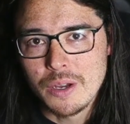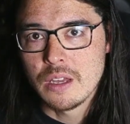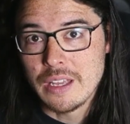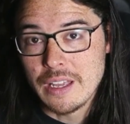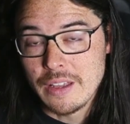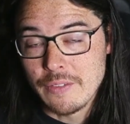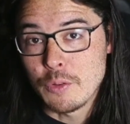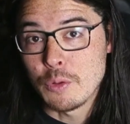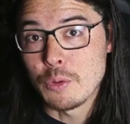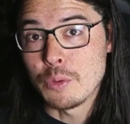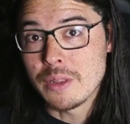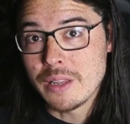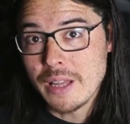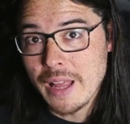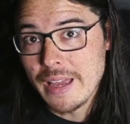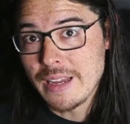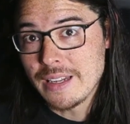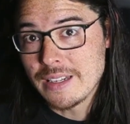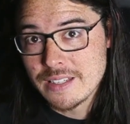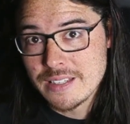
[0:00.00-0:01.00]
If you'd
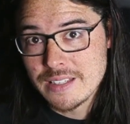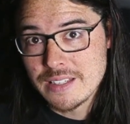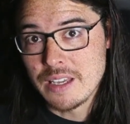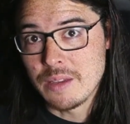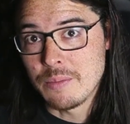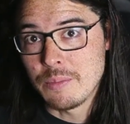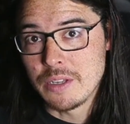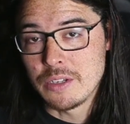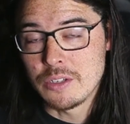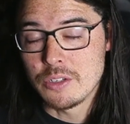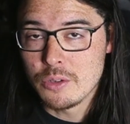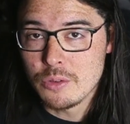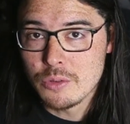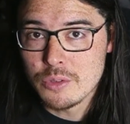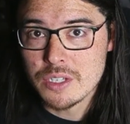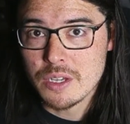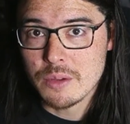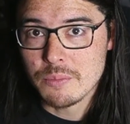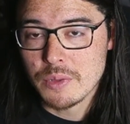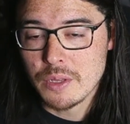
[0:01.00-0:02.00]
like to see me do
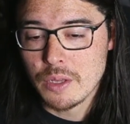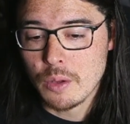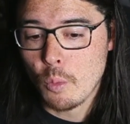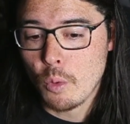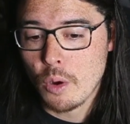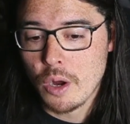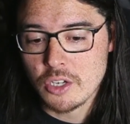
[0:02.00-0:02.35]
something where